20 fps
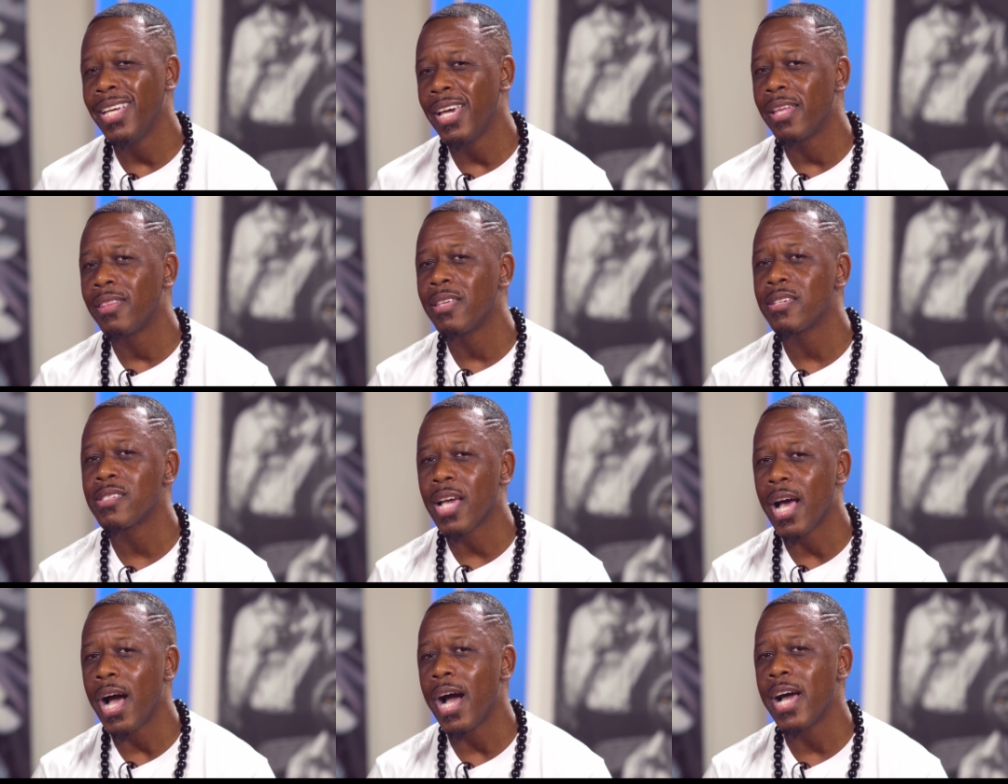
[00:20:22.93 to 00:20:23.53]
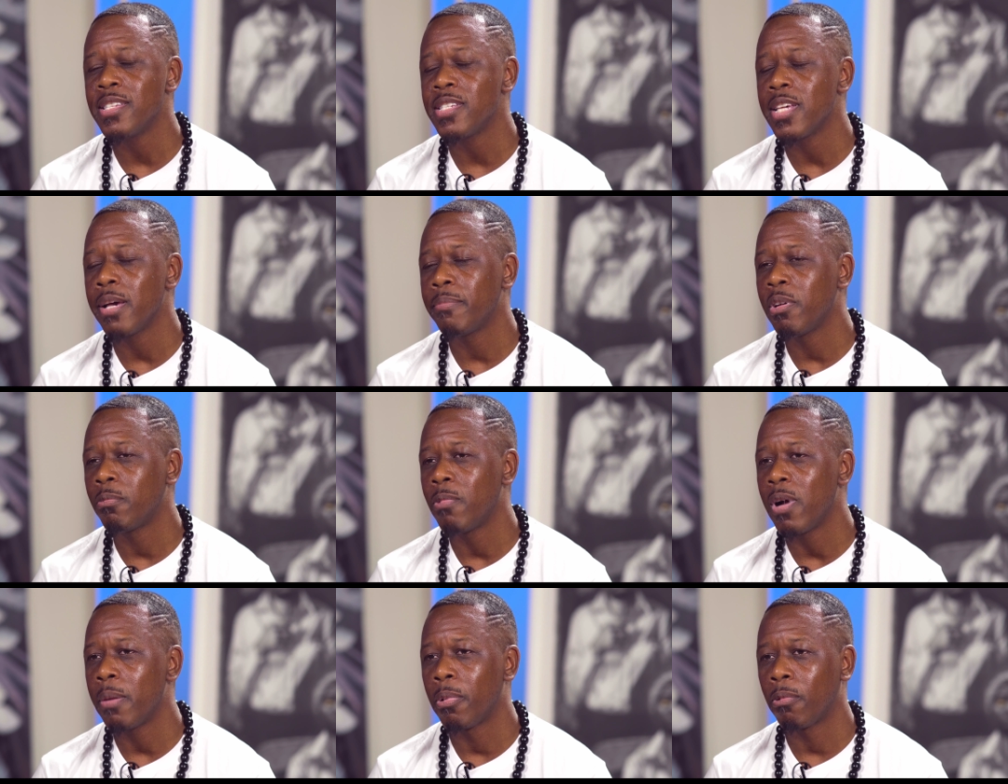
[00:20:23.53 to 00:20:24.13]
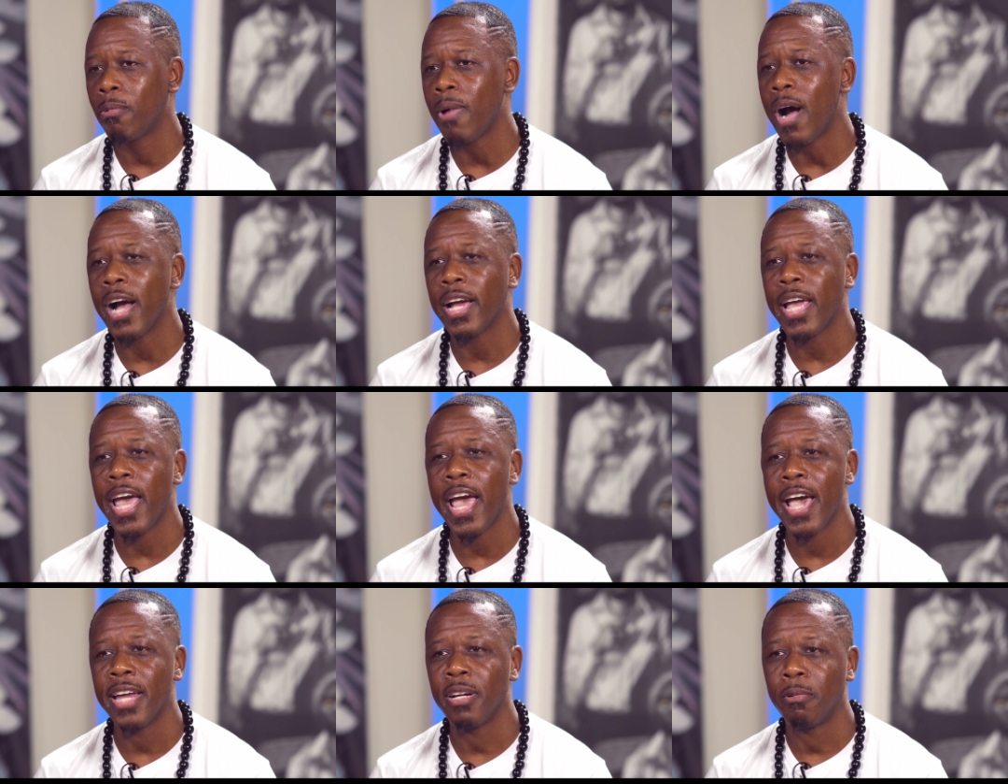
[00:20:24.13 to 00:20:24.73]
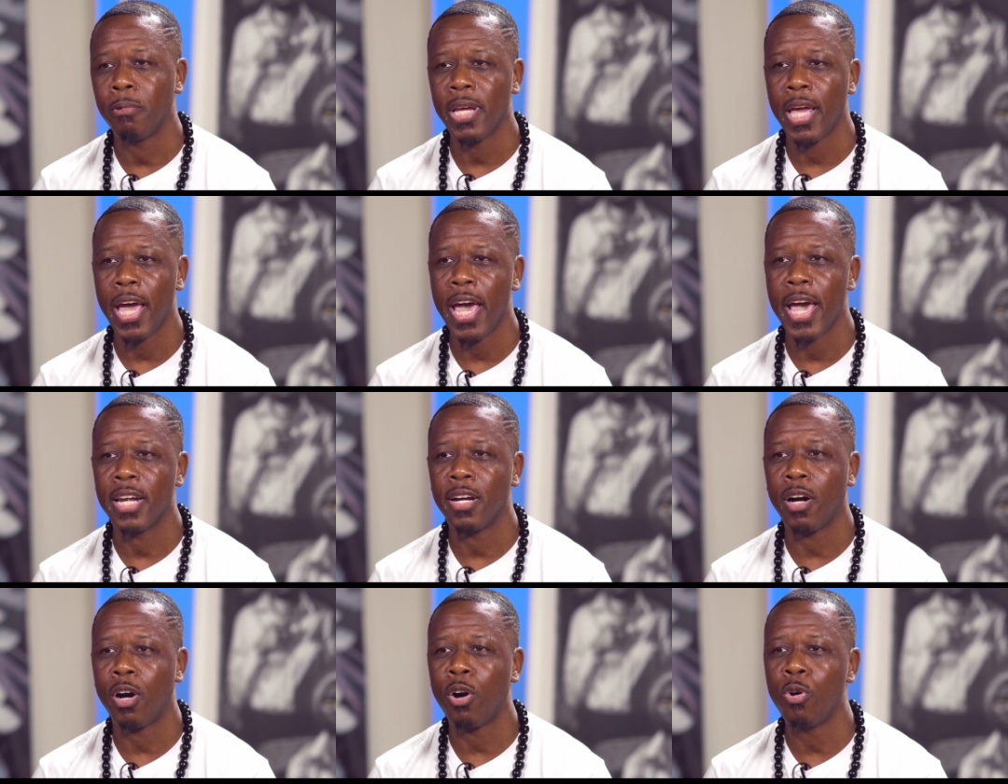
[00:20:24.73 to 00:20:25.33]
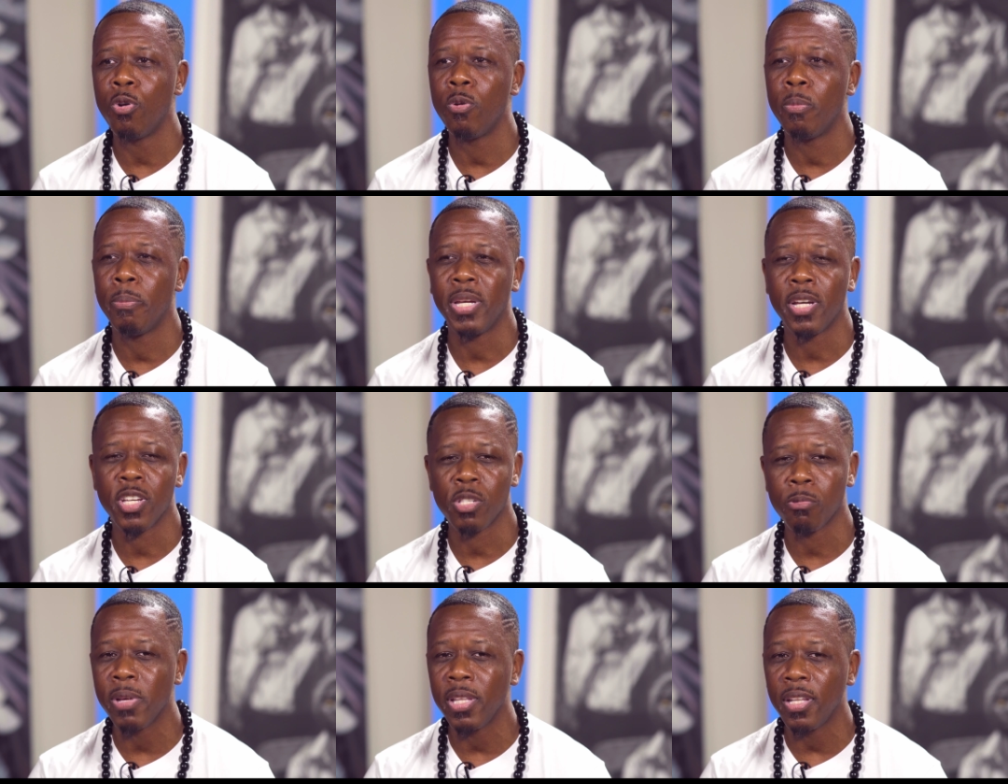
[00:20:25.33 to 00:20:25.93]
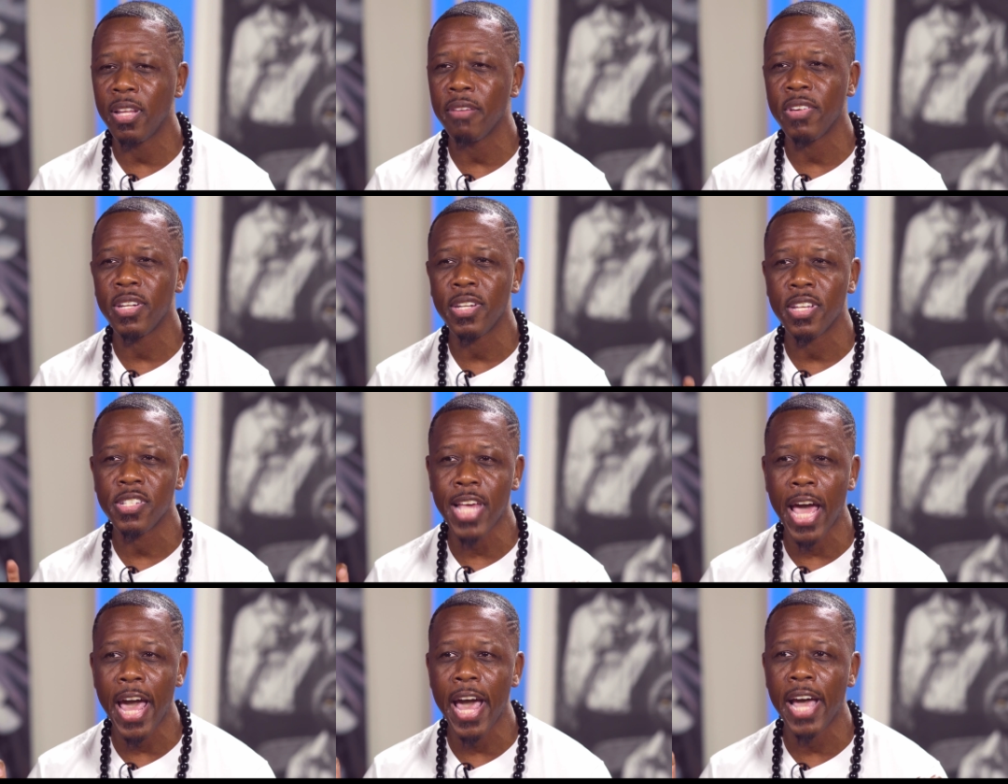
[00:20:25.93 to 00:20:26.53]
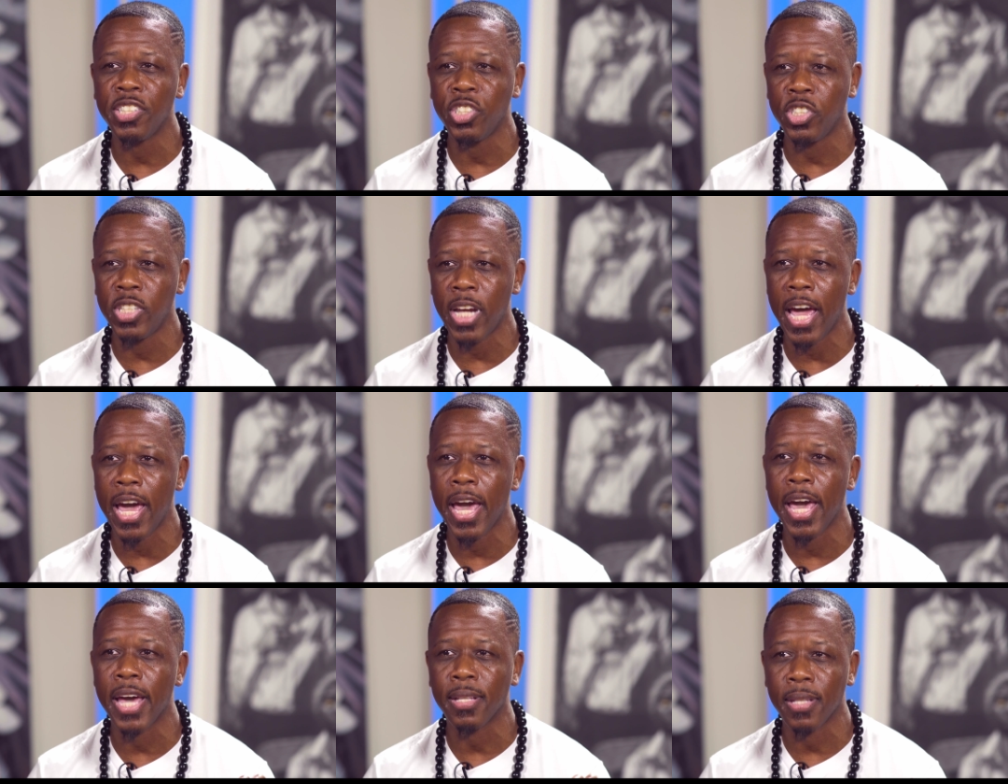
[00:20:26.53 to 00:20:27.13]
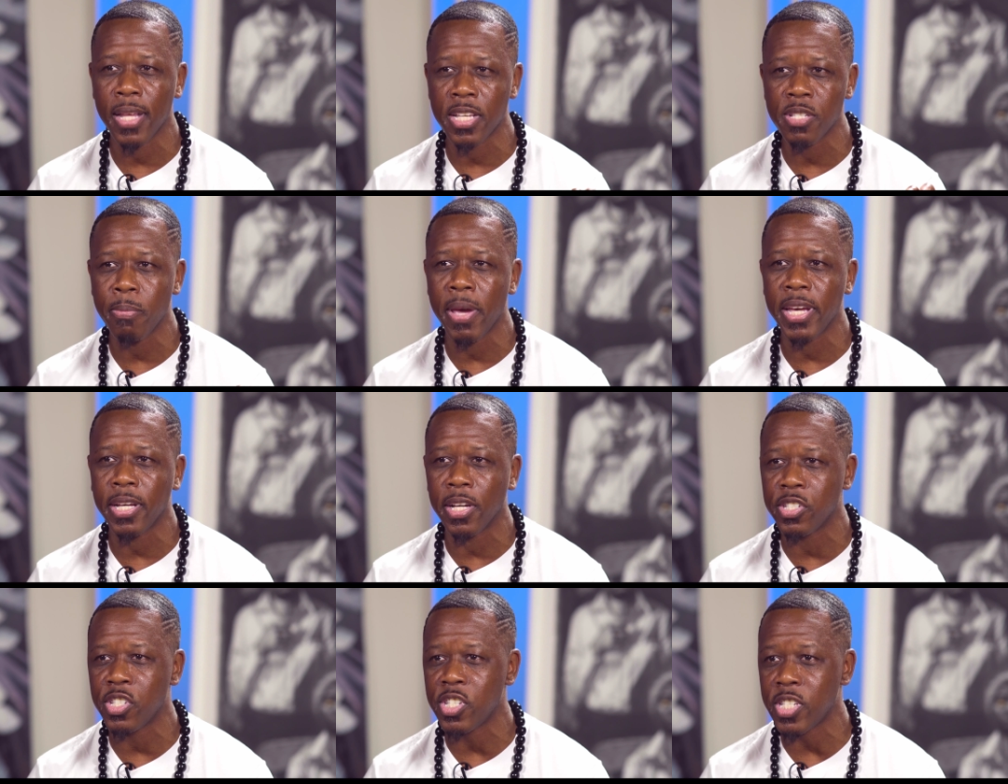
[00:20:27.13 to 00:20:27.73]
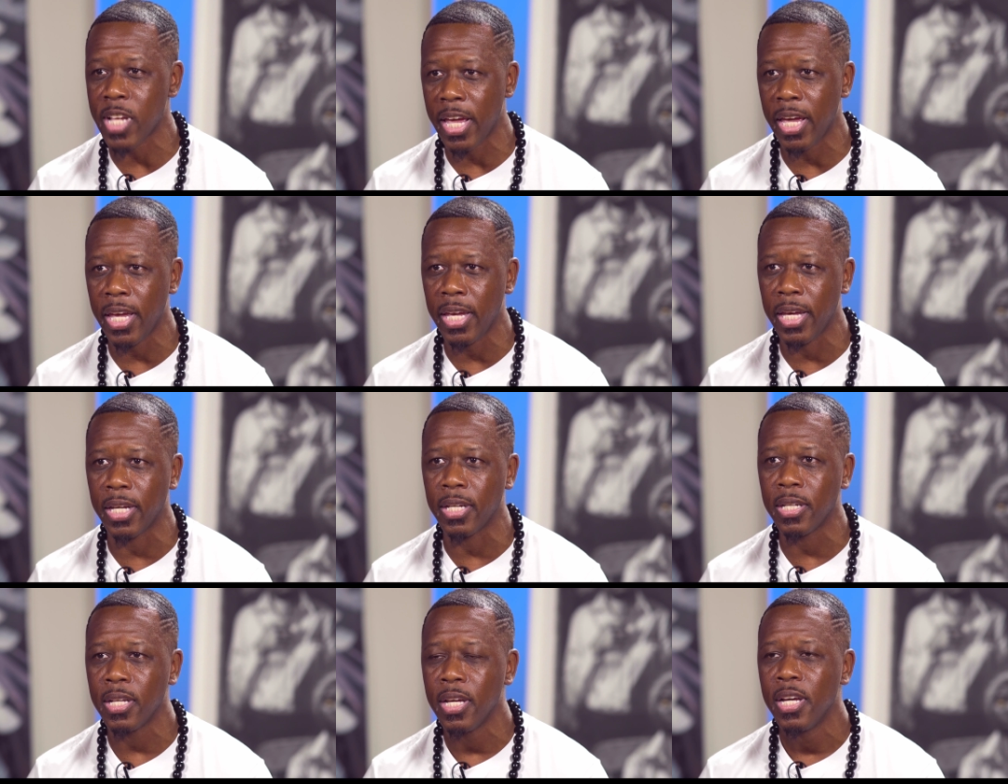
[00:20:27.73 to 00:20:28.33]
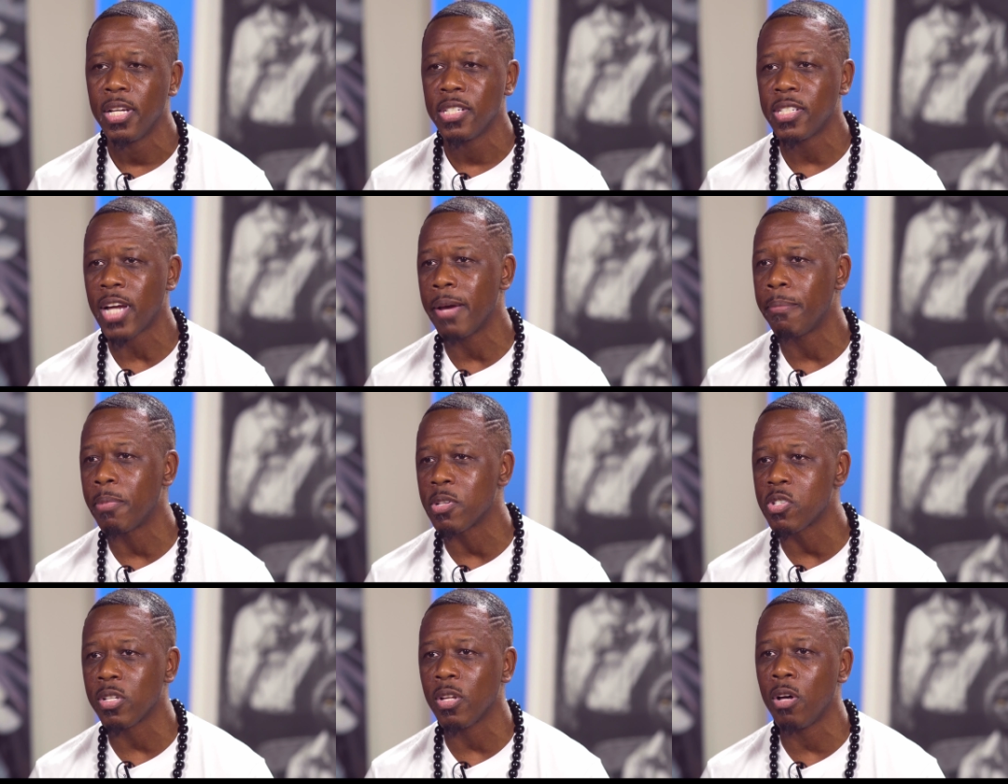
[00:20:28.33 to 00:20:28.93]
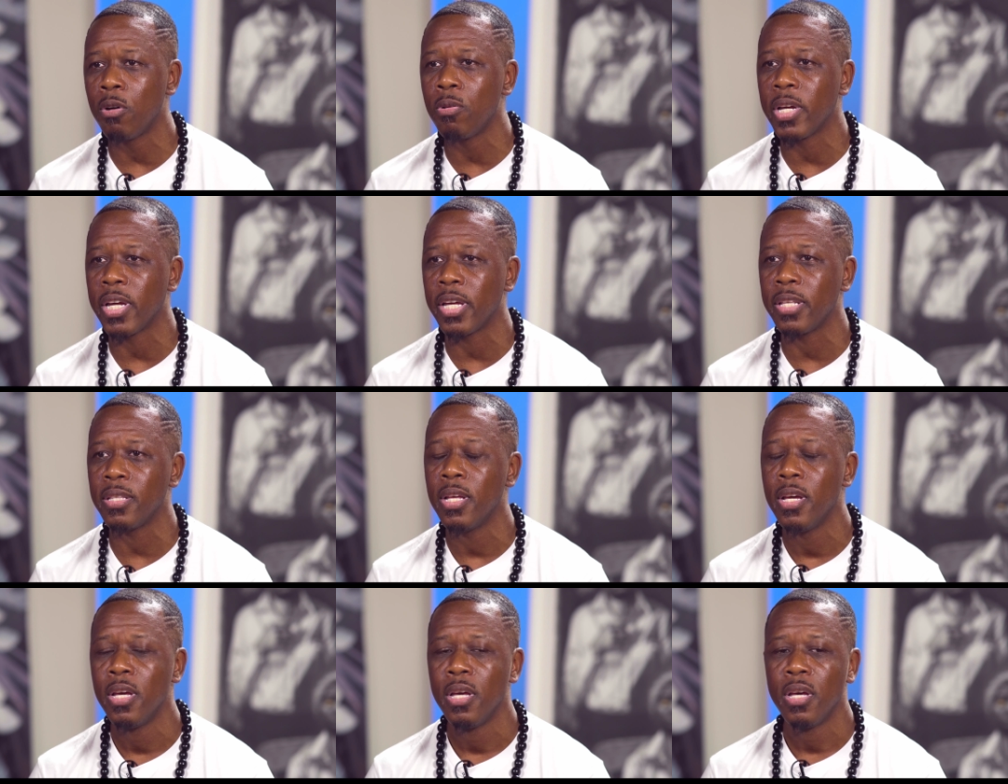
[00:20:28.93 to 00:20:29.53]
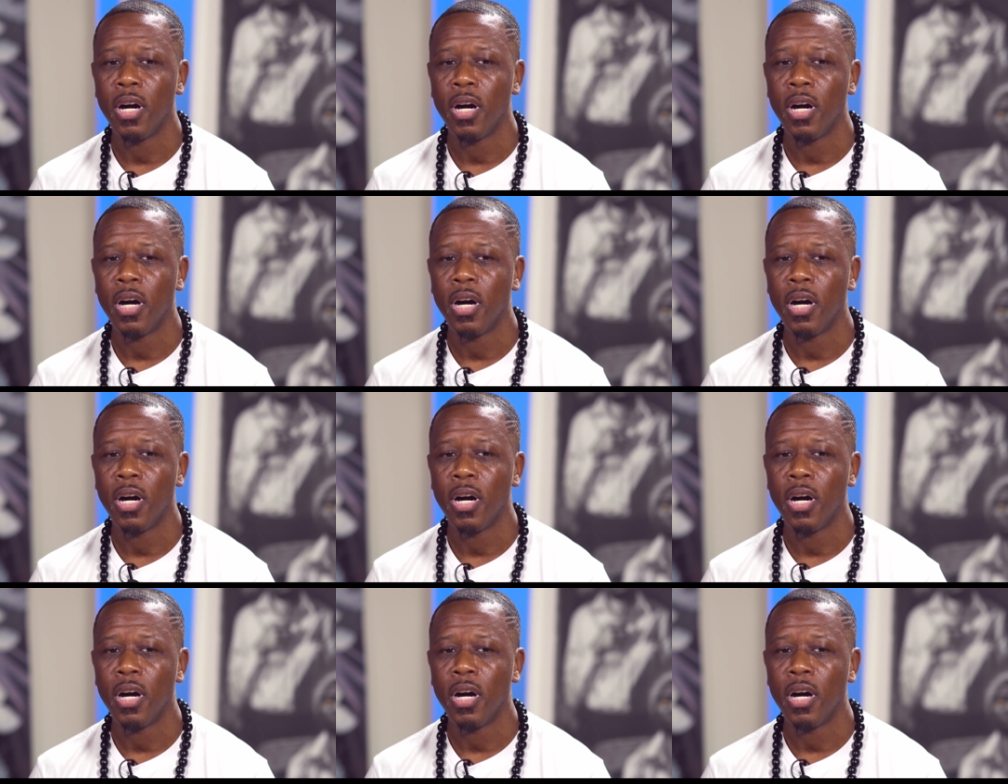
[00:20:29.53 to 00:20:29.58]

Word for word: yeah, this concept of what Barack had and we had hope because we live in this hashtag, let's make a saying type of slogan,